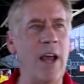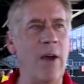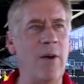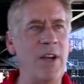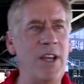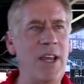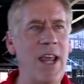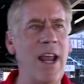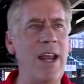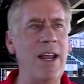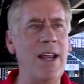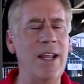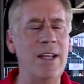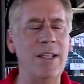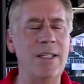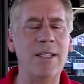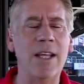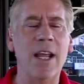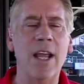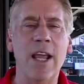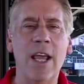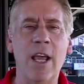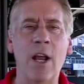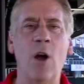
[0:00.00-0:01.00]
Now,
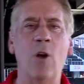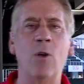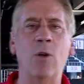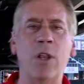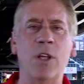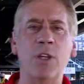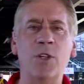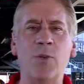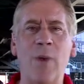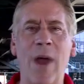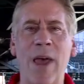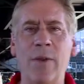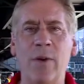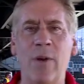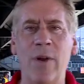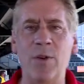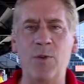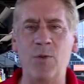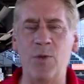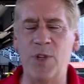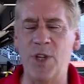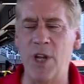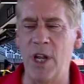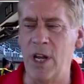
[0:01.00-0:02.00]
attendance in Oakland is rather
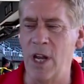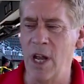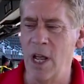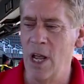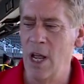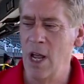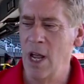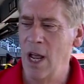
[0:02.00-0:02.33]
interesting.